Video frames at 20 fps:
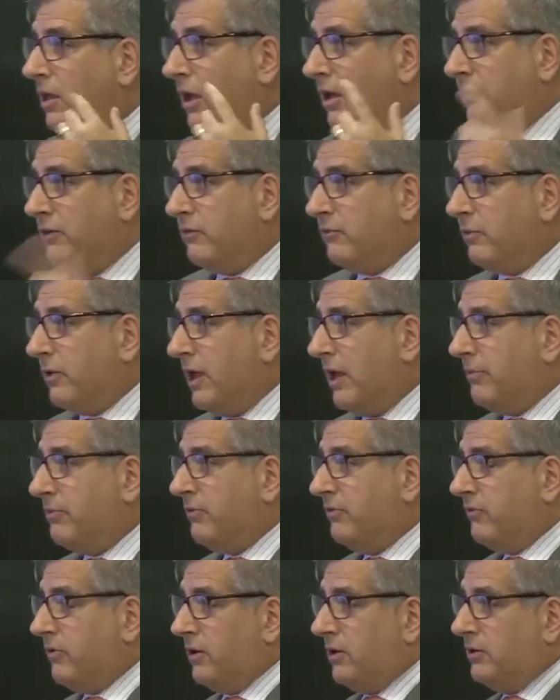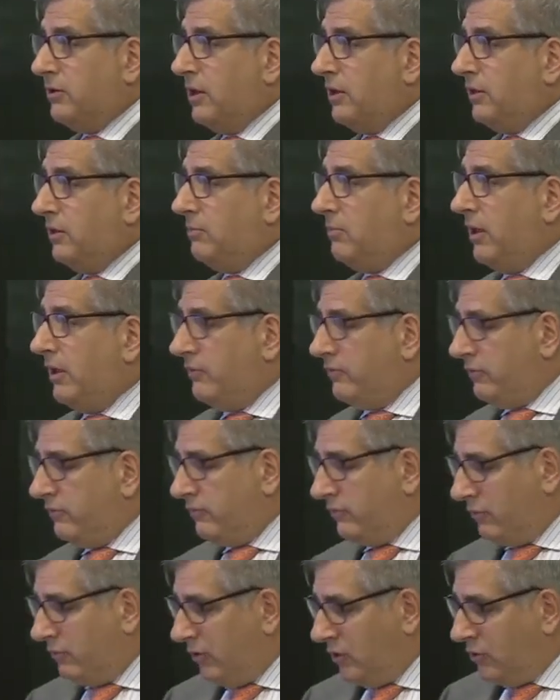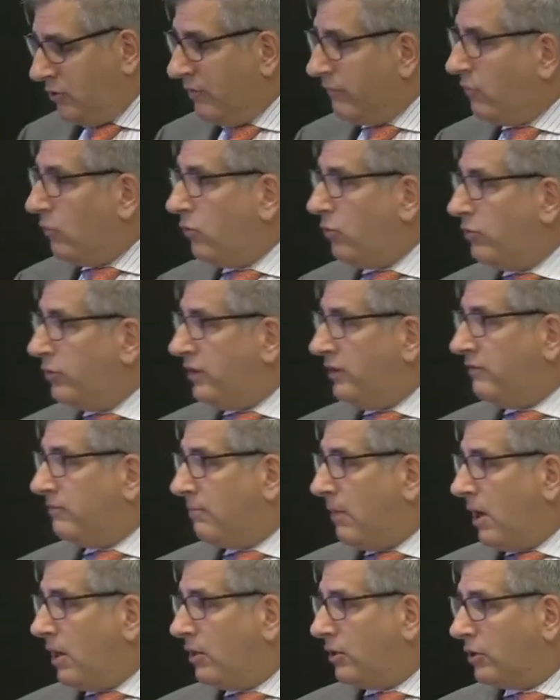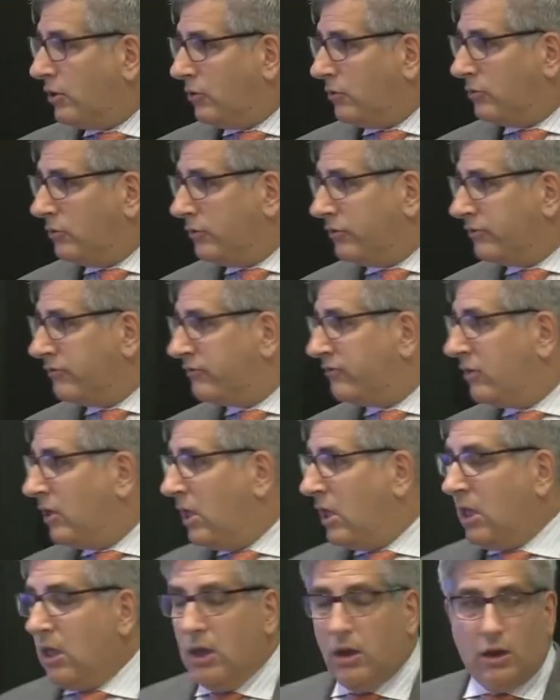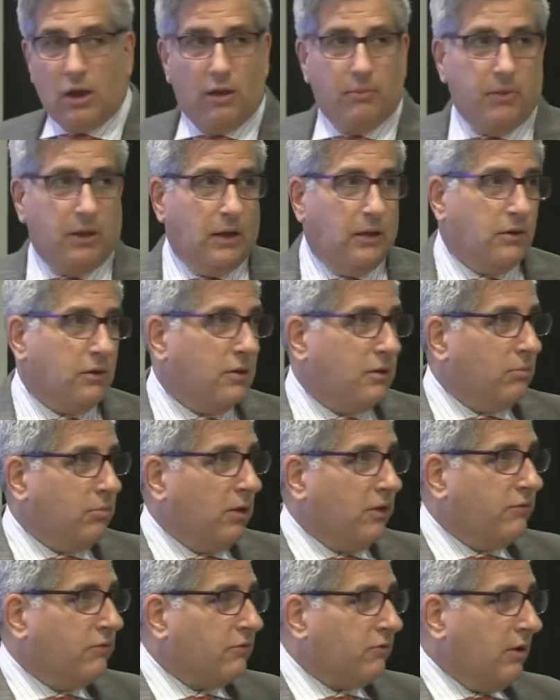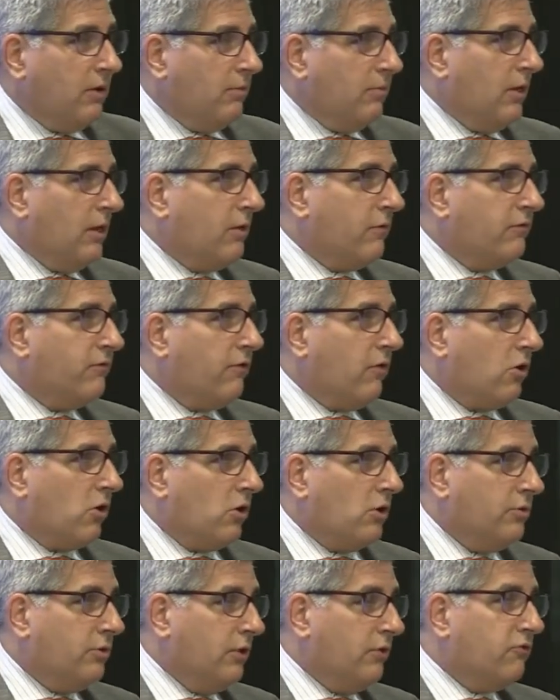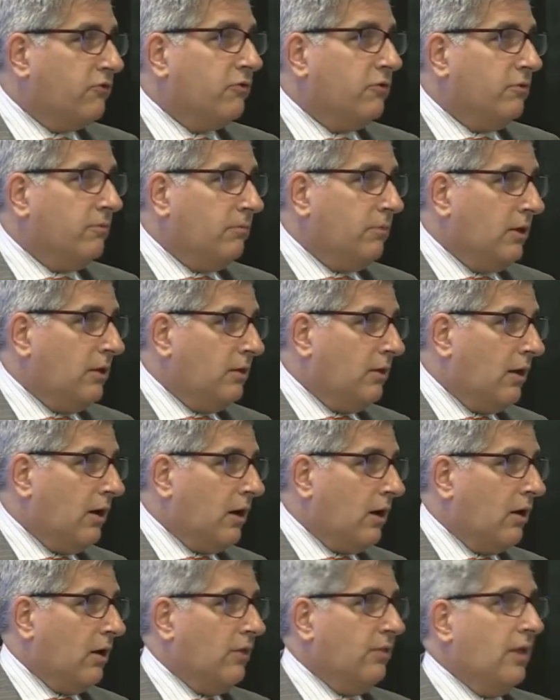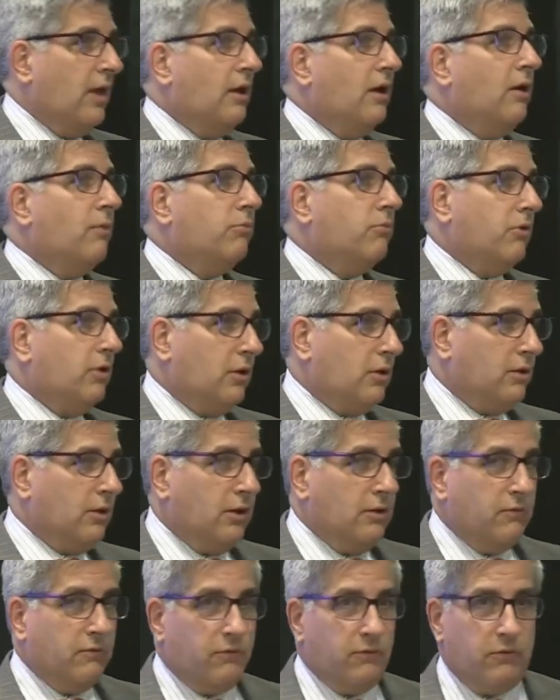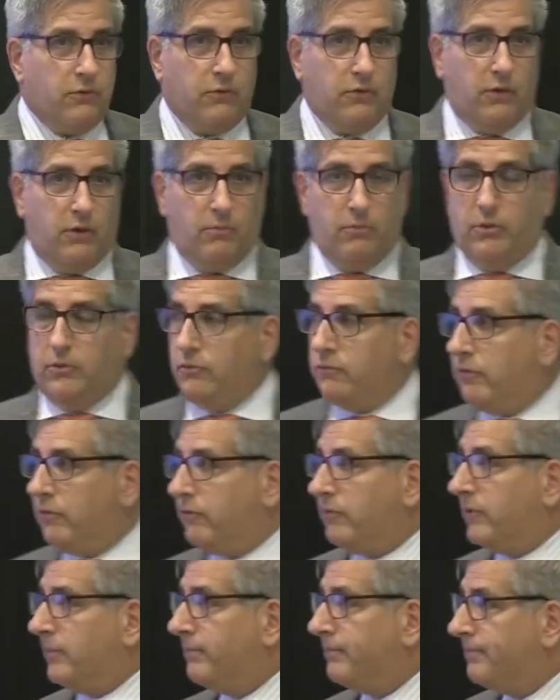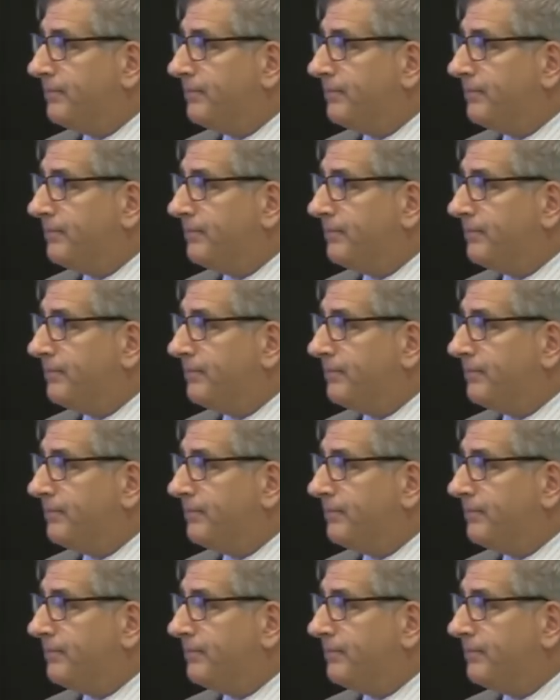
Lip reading: And this is what happens on a daily basis. So then you have all these molecules coming into the bloodstream that are foreign, that shouldn't be there, and that upregulates the immune system.